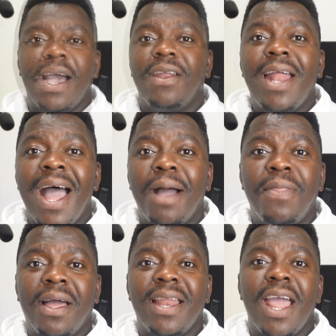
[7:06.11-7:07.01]
Another app
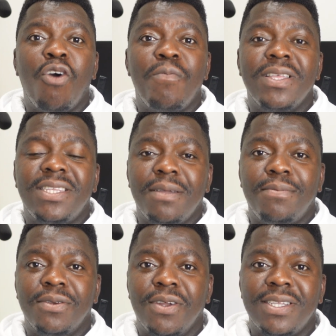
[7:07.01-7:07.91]
that helped me stay
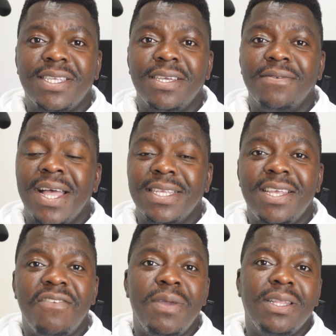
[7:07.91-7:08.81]
productive and
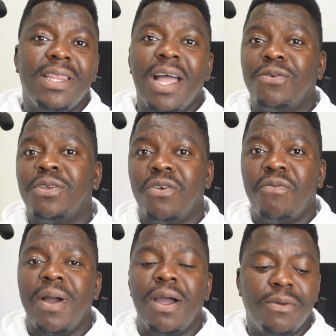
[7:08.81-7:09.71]
save me thousands
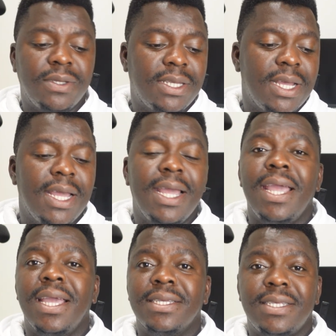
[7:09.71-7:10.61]
of pounds
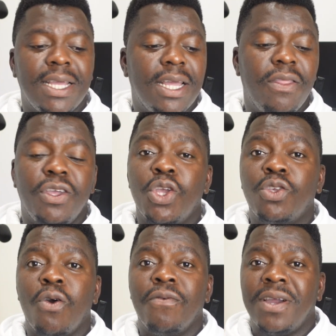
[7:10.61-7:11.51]
is the use
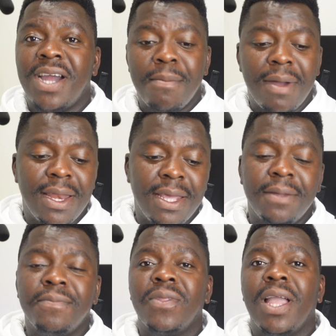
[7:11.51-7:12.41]
of Grammarly